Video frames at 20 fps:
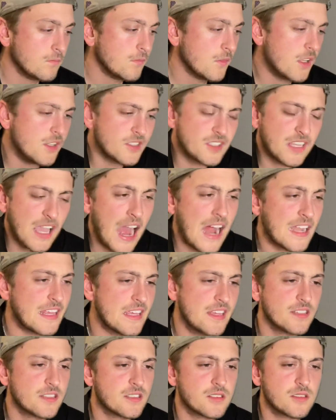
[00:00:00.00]
Scottie
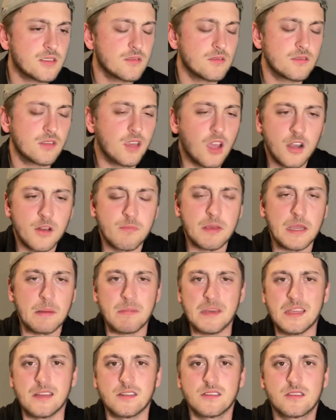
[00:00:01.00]
is going to be a
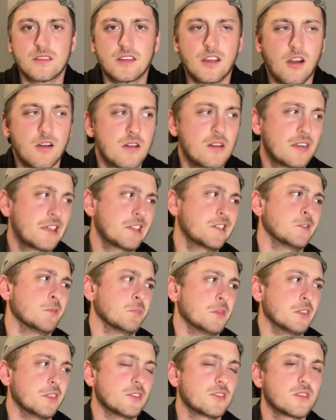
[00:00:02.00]
beast. He already is a
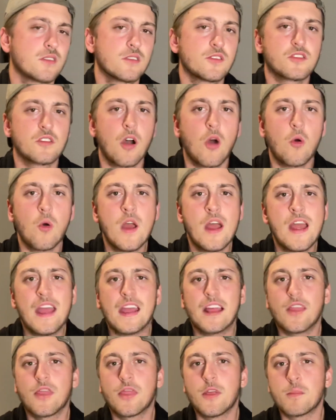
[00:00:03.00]
beast. So
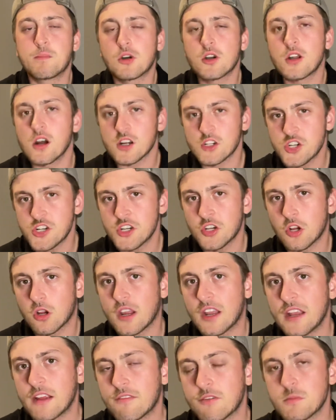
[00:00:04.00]
the production you're
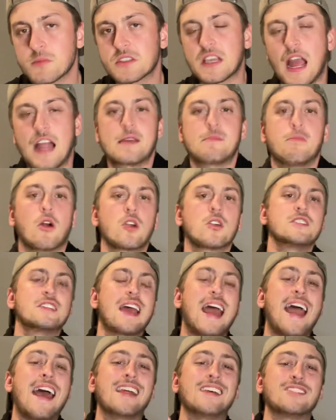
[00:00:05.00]
getting from Scottie Barnes
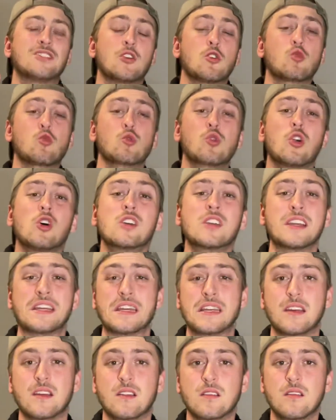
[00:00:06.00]
as a
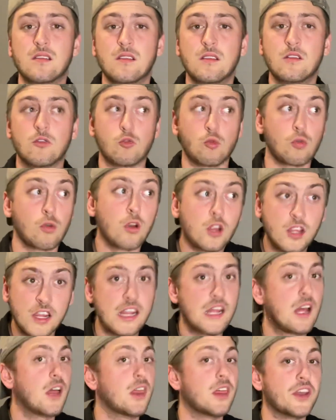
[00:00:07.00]
rookie, rookie
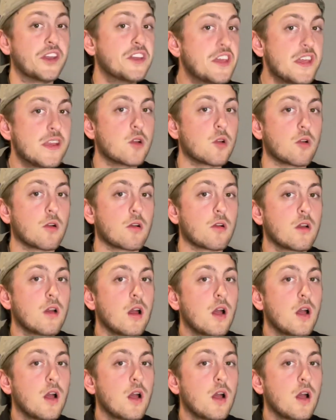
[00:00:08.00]
of the year,